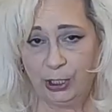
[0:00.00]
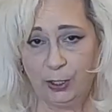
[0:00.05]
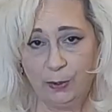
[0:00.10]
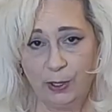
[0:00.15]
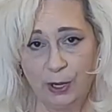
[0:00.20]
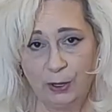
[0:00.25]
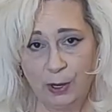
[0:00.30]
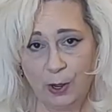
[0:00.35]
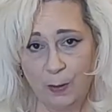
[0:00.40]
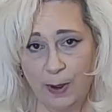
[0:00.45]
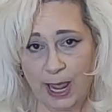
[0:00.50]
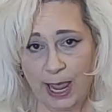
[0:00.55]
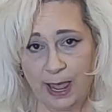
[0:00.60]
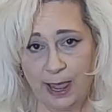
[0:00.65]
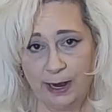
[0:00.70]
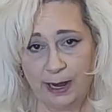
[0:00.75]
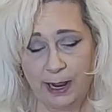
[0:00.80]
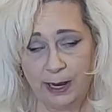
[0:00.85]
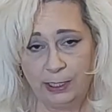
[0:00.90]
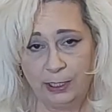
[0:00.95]
you can go
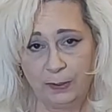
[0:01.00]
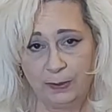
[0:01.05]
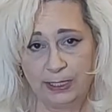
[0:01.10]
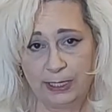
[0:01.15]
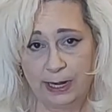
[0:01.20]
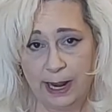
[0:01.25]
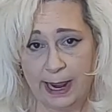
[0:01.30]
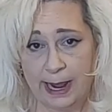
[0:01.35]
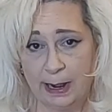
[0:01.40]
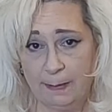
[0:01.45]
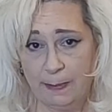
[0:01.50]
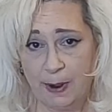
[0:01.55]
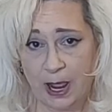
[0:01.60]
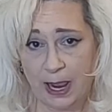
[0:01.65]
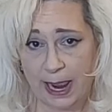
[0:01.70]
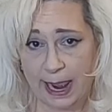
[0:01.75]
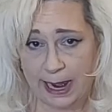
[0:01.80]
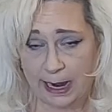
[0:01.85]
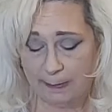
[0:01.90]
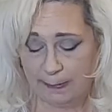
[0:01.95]
ahead and use an
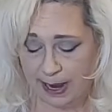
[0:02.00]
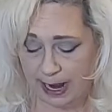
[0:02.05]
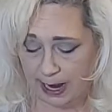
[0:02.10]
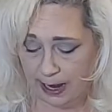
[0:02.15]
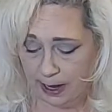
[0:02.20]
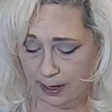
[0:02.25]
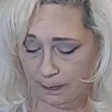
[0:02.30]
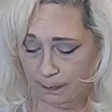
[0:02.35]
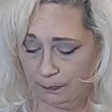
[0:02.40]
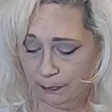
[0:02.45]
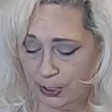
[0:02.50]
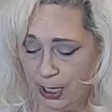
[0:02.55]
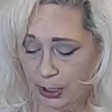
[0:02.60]
8x8 pan.